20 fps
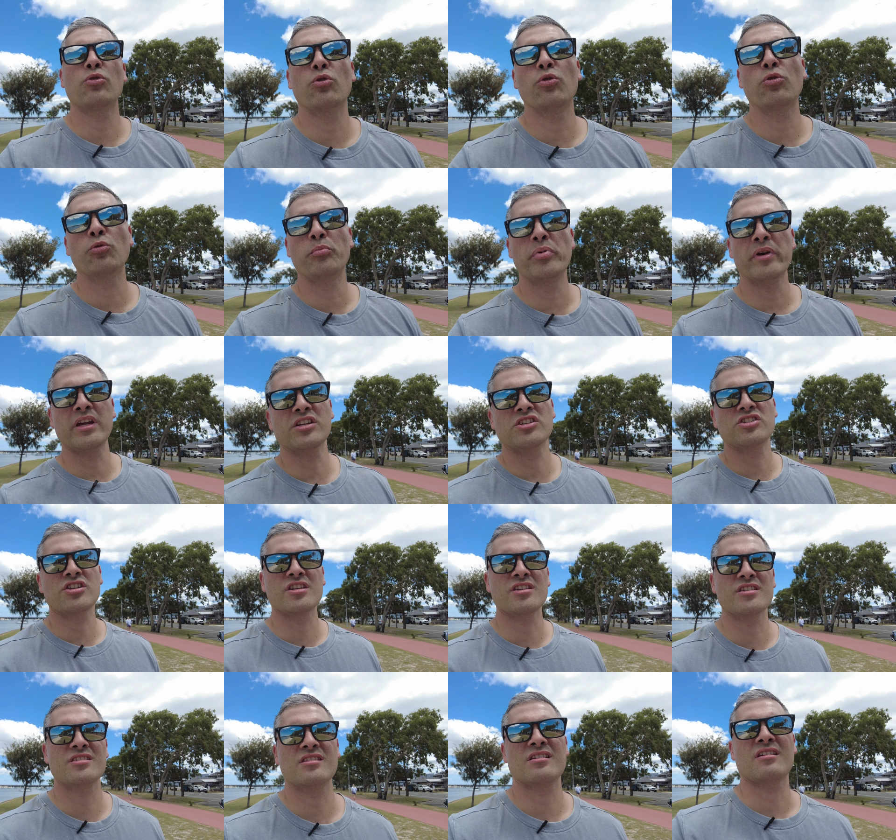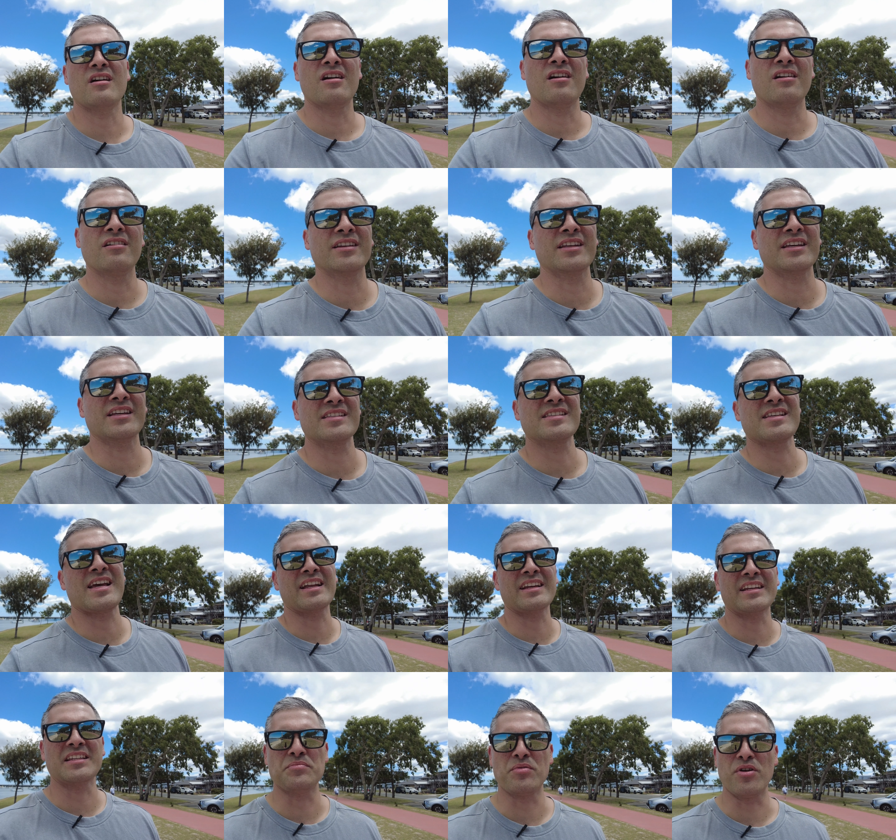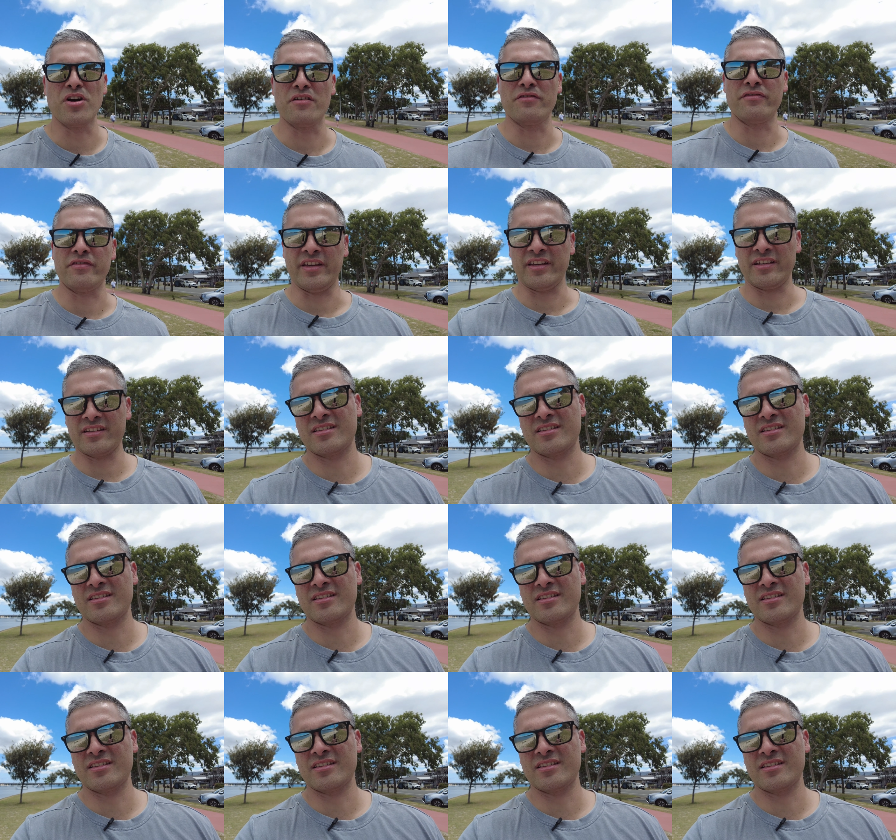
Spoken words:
all beaches aren't exactly perfect.